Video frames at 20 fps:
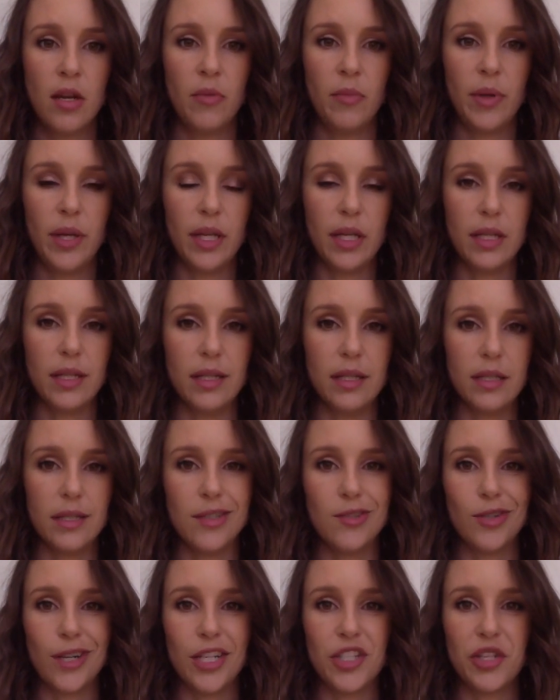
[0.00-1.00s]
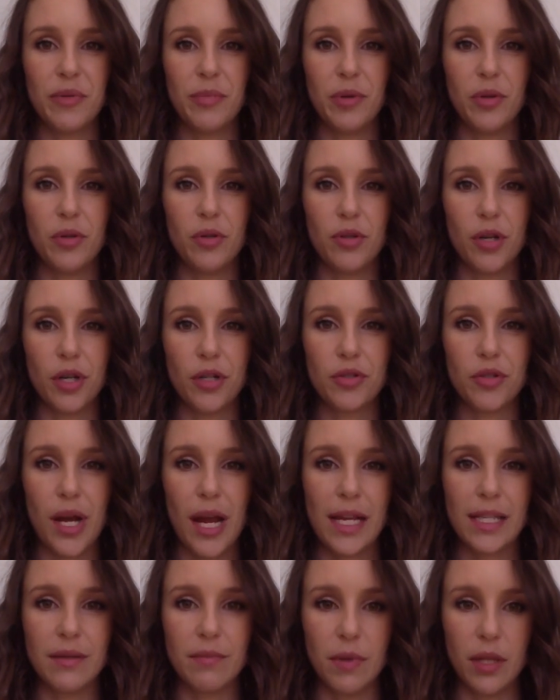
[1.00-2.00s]
because dry shampoo at the drugstore
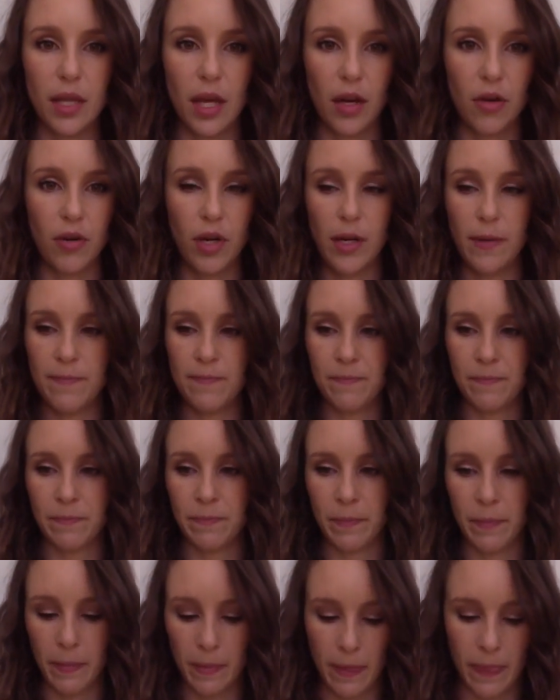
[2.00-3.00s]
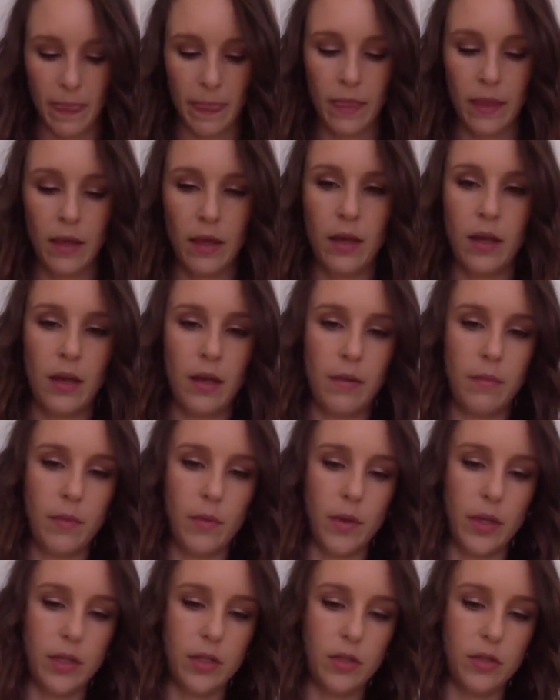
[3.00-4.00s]
hasn't been that great. I'm
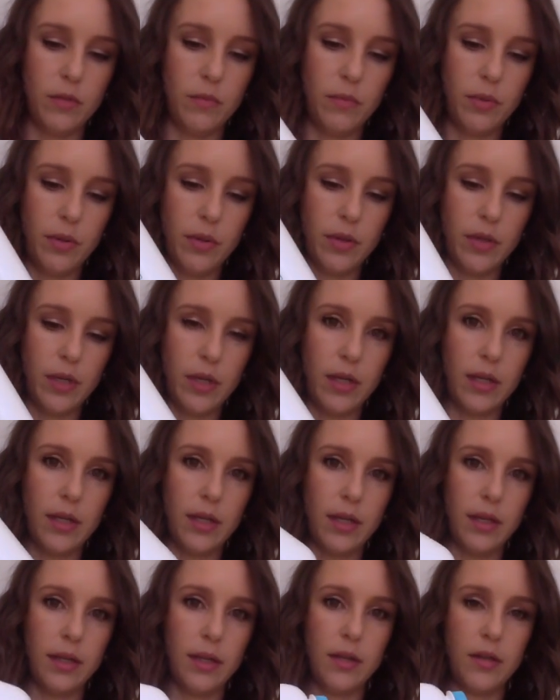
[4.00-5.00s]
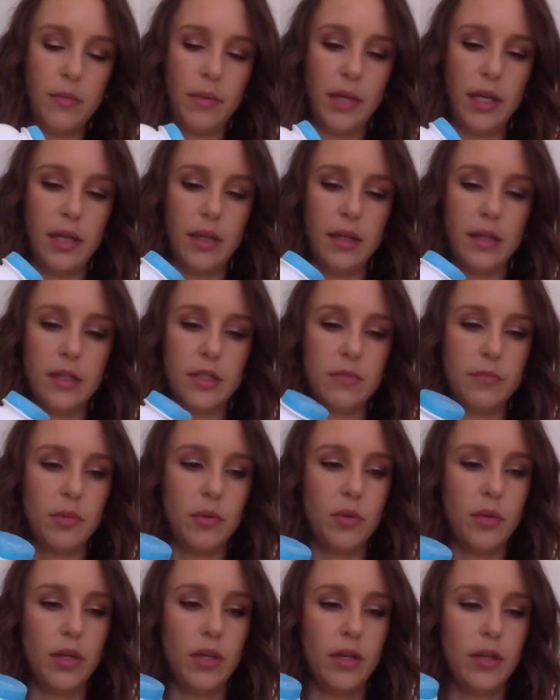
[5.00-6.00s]
going to put a little bit in this
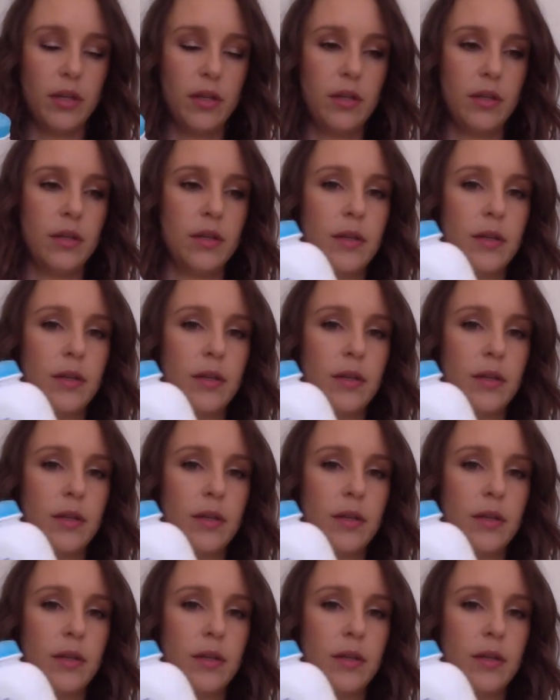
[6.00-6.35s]
bowl here,